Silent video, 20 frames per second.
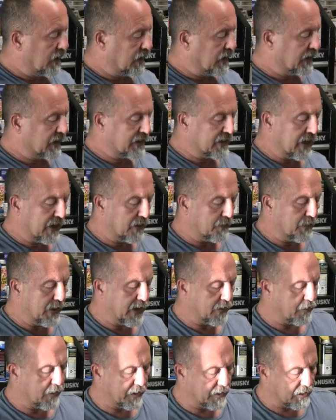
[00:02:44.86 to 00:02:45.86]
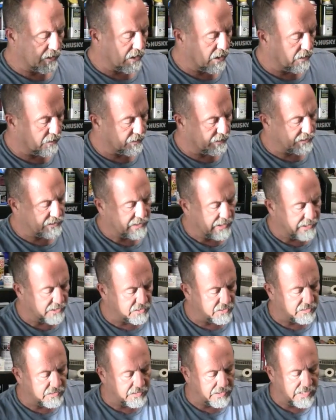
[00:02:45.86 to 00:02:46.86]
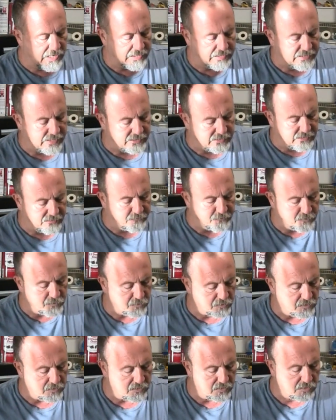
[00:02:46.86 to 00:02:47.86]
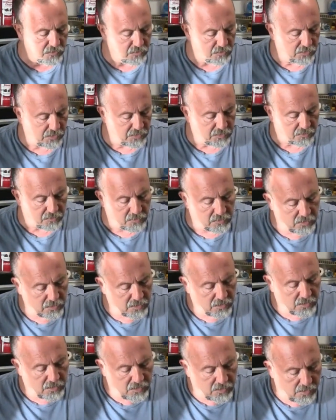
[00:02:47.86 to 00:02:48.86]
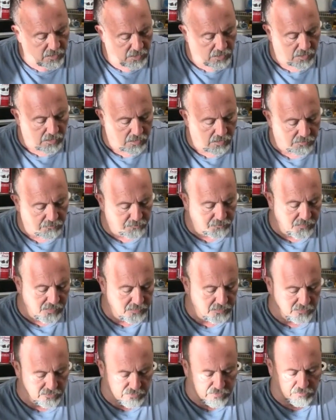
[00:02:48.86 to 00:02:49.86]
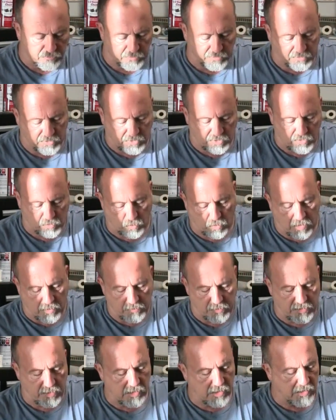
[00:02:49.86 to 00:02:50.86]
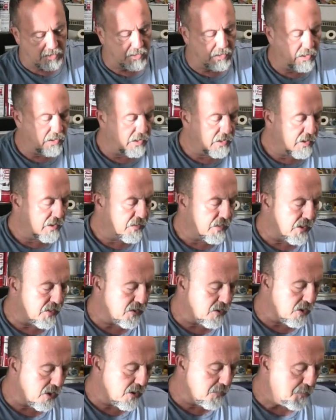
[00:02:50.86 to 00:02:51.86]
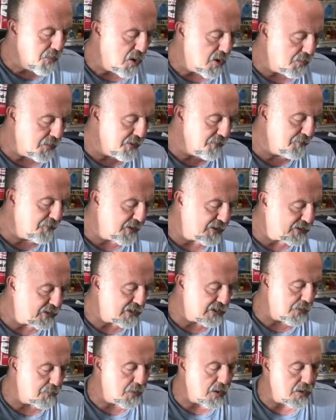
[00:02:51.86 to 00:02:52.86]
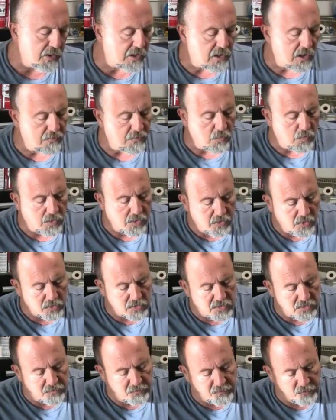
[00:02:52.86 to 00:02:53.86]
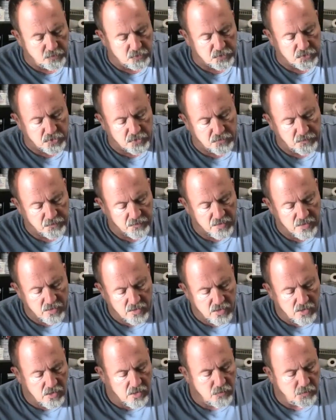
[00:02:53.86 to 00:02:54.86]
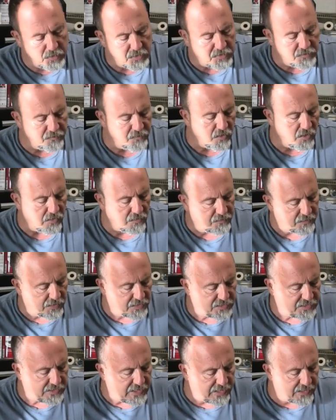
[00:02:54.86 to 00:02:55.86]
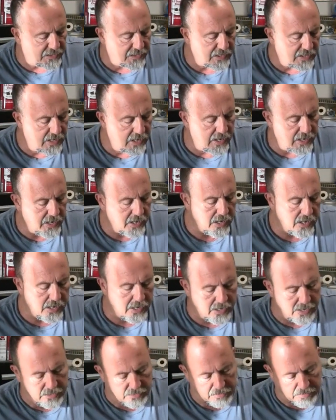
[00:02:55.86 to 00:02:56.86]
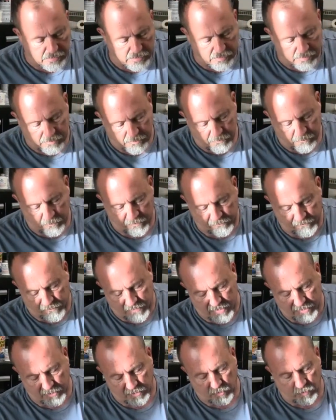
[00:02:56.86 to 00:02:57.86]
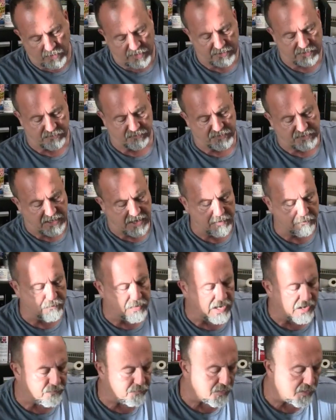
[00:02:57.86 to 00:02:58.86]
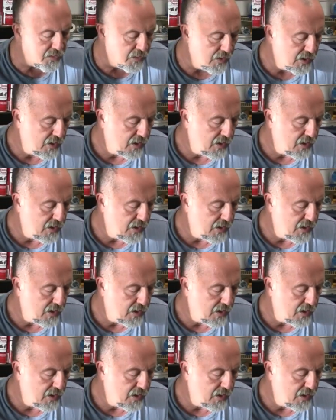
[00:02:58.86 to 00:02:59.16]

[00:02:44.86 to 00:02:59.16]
way to go, and it's actually not that difficult to do neither. I literally just rub it on. Now there are permanent fixes. I'll probably cover one of those in the future, which involve sanding and with finer grades of sandpaper,